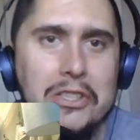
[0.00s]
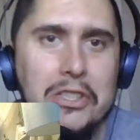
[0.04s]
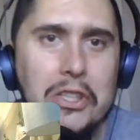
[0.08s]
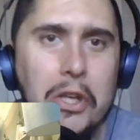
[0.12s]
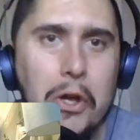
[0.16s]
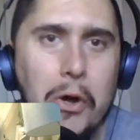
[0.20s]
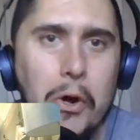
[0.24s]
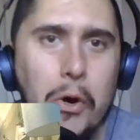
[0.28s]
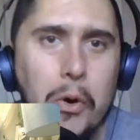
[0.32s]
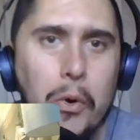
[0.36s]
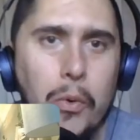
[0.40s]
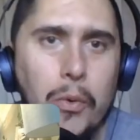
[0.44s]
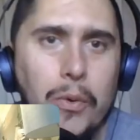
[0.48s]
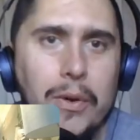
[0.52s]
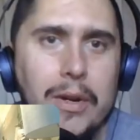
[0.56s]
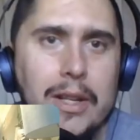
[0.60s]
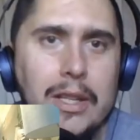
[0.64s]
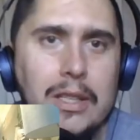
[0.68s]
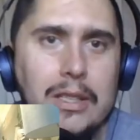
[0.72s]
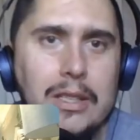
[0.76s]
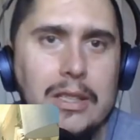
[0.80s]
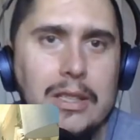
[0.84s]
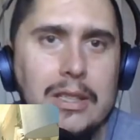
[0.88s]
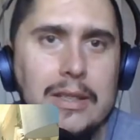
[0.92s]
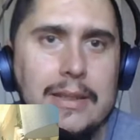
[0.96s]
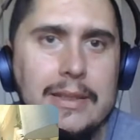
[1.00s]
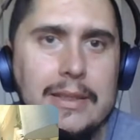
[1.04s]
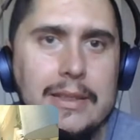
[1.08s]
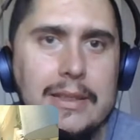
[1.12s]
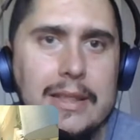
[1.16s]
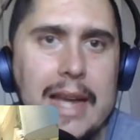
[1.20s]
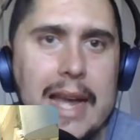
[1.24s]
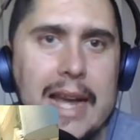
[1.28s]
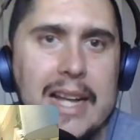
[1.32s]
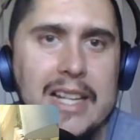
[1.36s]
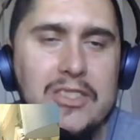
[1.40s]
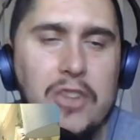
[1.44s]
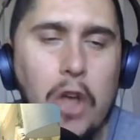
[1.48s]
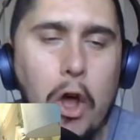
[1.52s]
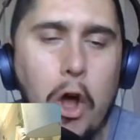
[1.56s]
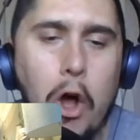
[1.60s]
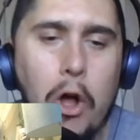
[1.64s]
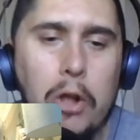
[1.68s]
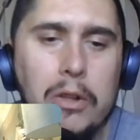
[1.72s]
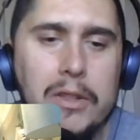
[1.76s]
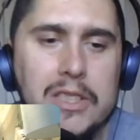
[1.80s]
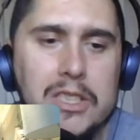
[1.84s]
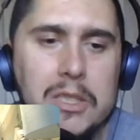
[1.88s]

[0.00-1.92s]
So it has all